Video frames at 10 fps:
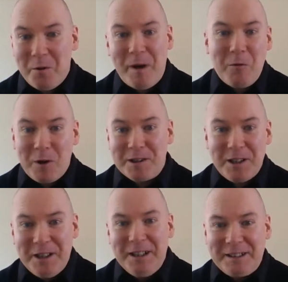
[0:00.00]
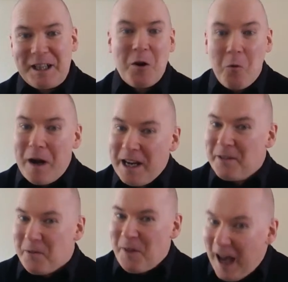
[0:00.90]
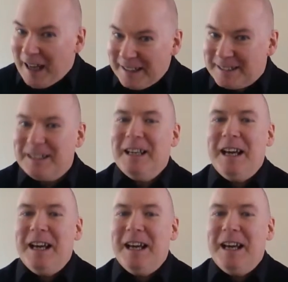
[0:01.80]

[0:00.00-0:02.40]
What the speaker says: might want to kind of weigh that,